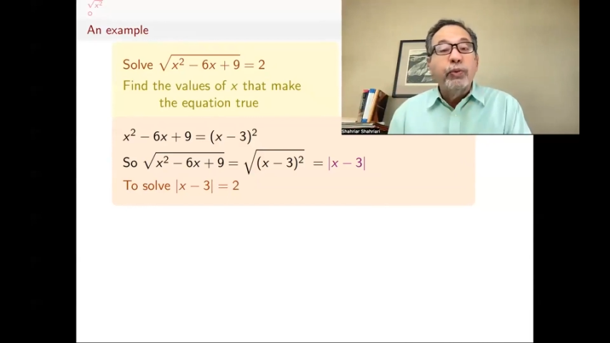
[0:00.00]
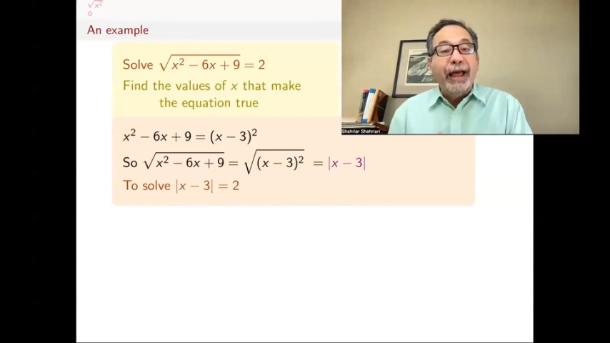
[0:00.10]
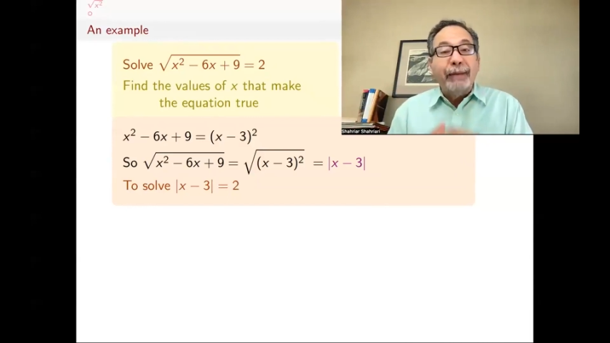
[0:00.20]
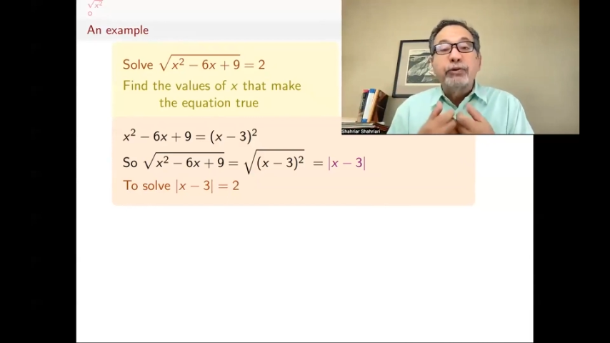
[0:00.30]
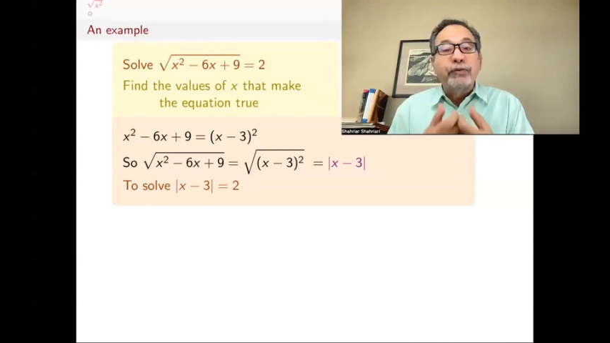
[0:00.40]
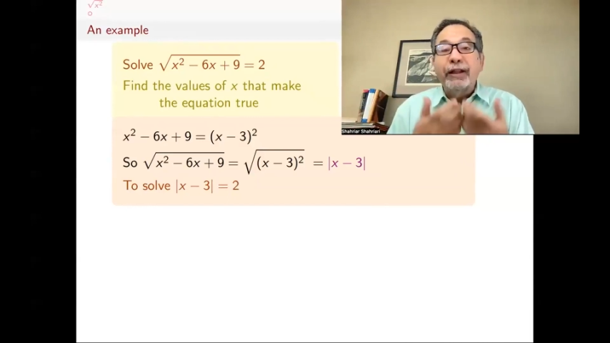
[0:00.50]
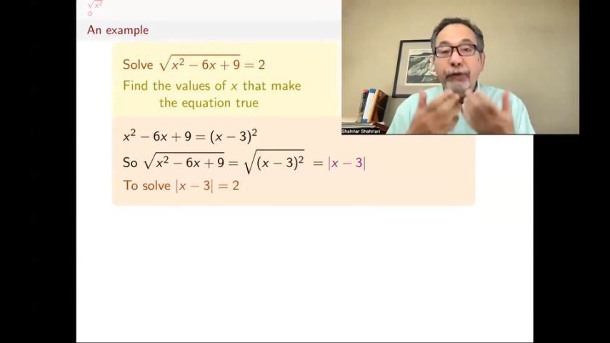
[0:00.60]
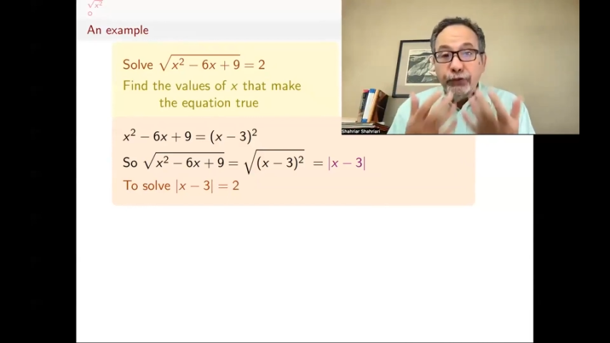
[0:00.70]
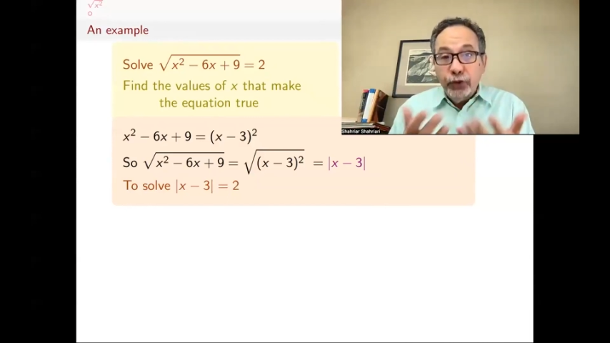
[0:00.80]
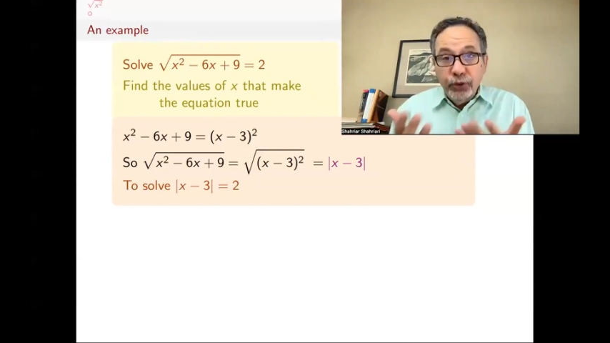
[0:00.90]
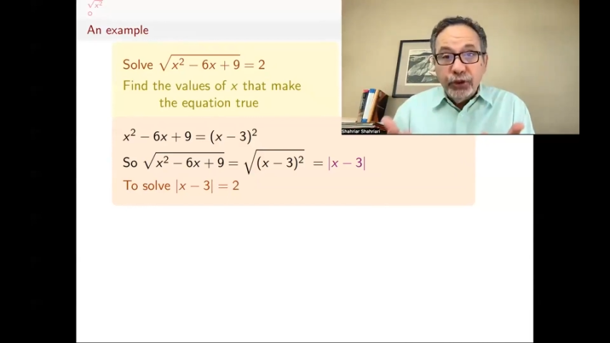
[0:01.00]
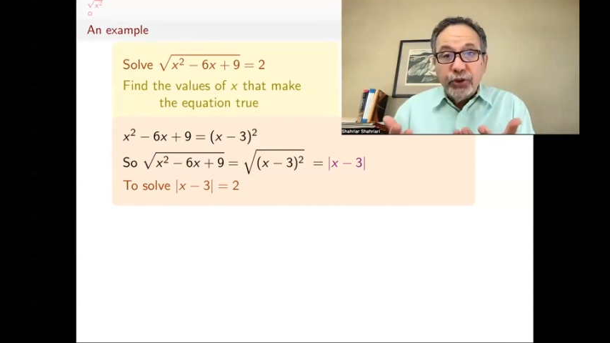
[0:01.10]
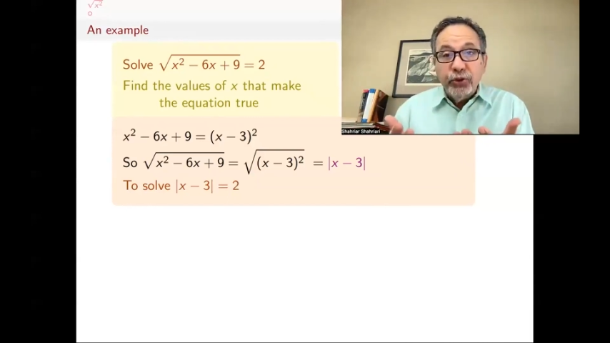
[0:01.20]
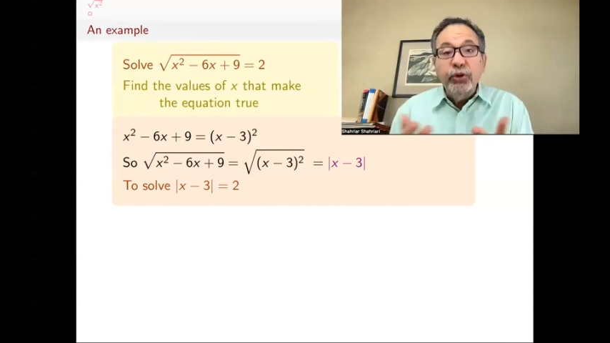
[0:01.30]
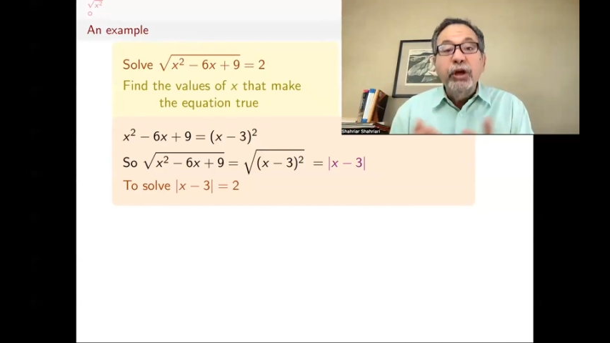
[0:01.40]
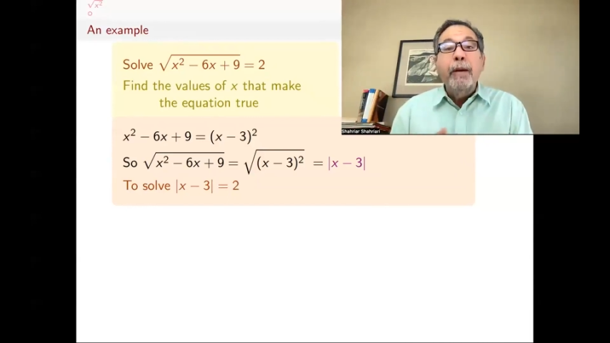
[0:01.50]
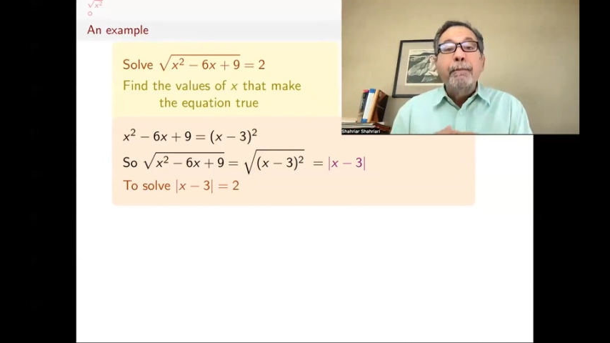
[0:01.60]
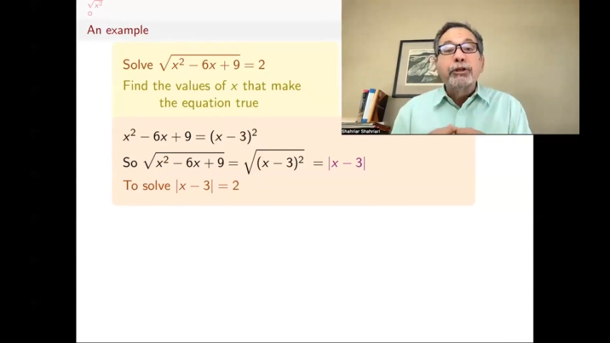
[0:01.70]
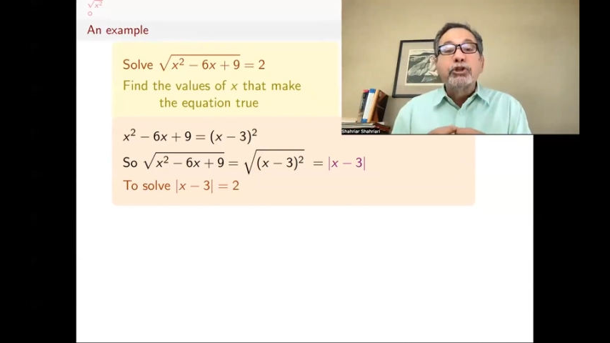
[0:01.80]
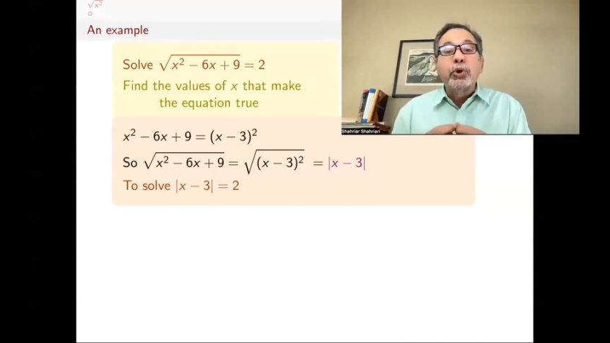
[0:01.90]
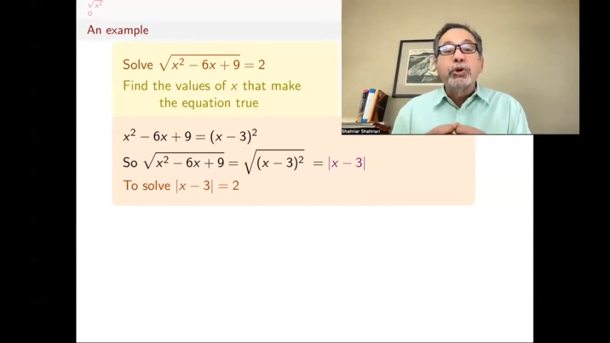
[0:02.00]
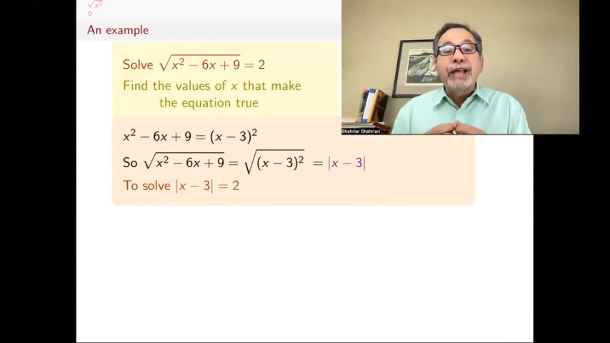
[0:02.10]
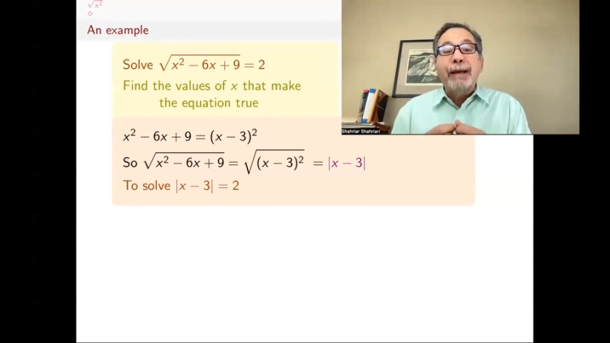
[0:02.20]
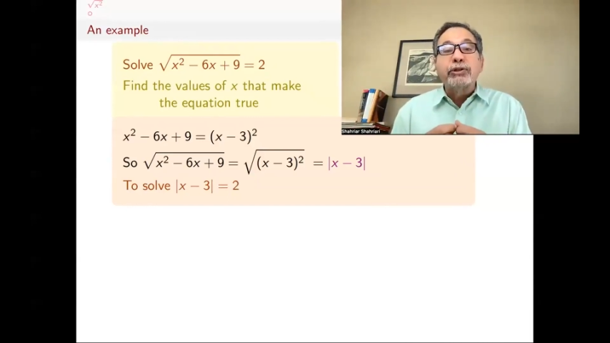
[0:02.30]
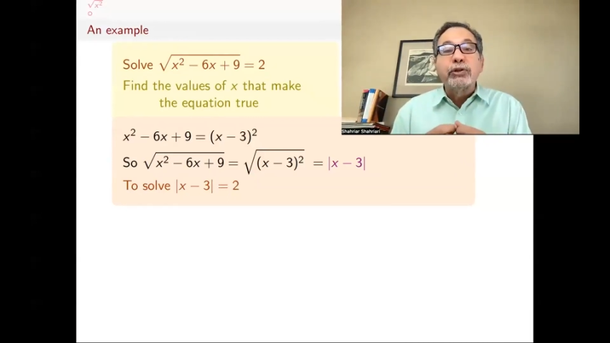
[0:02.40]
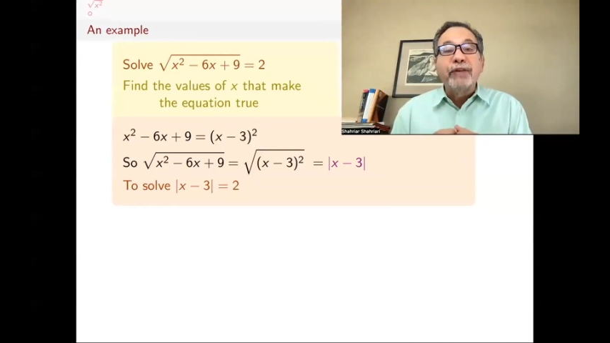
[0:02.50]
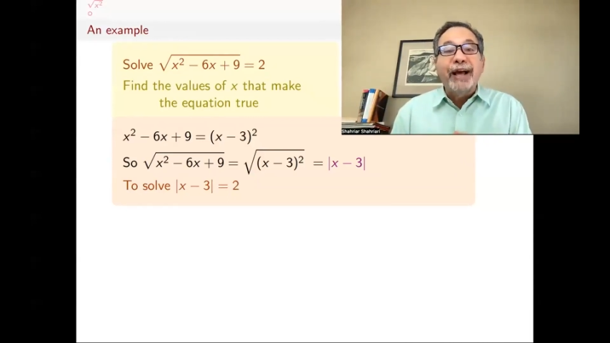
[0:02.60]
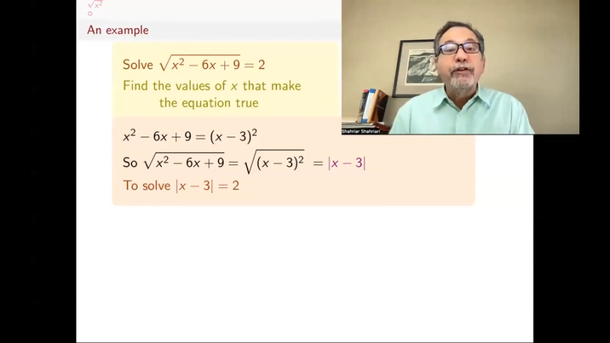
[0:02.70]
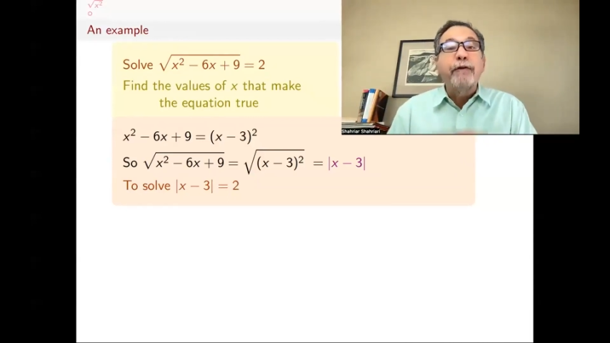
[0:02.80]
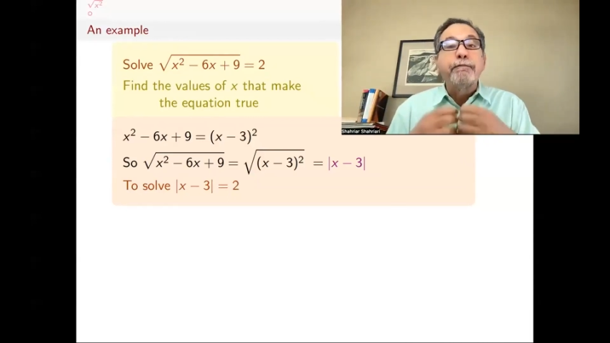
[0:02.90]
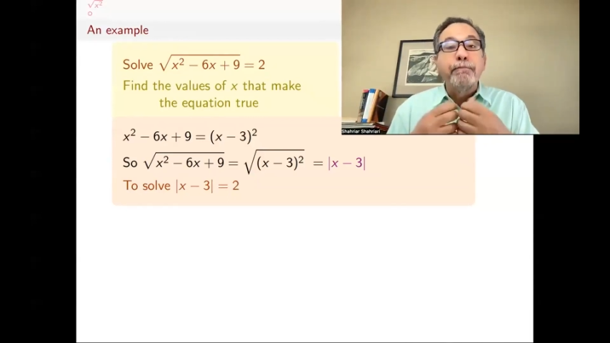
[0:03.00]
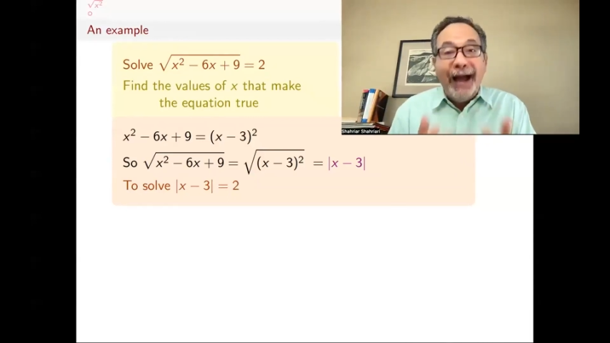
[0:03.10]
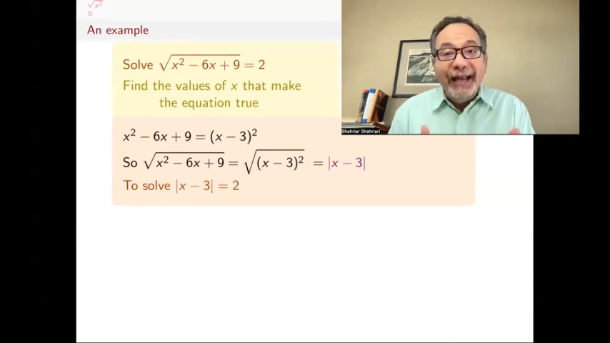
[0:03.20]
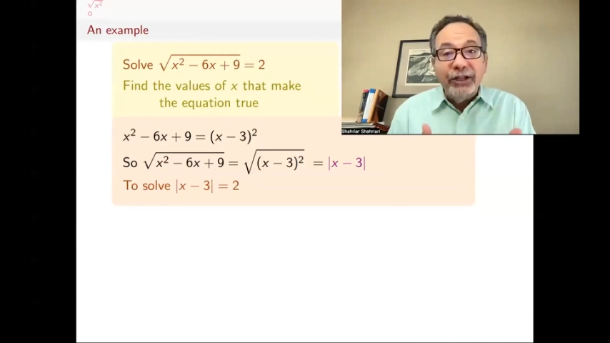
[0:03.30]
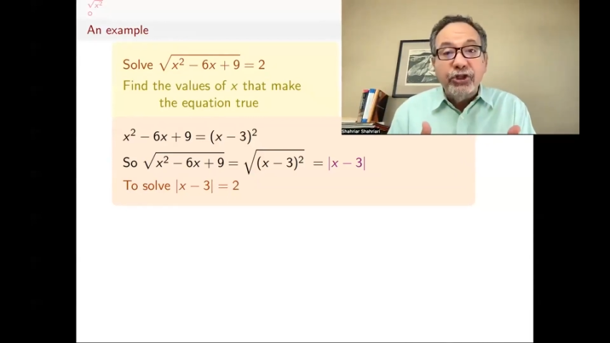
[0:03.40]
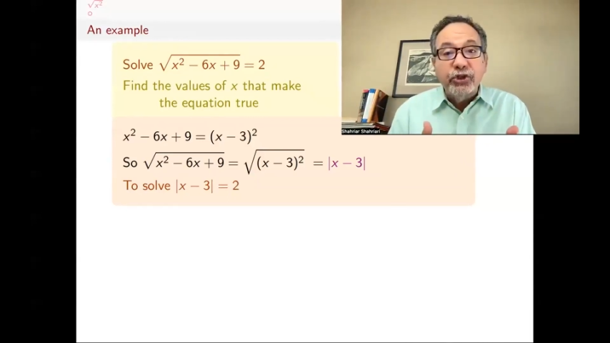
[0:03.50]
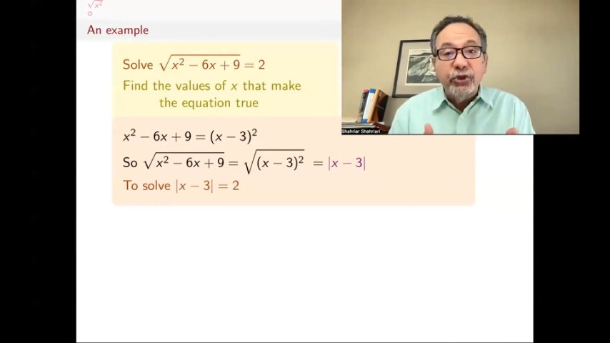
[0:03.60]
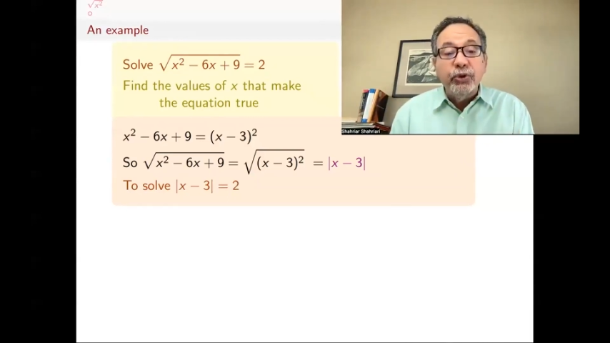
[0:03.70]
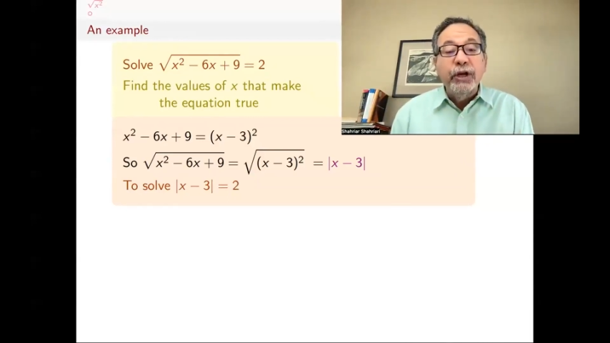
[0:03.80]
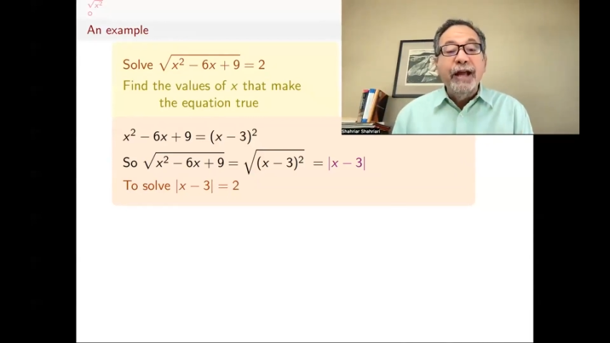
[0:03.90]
Well, absolute value of 2 is 2, but so is absolute value of minus 2.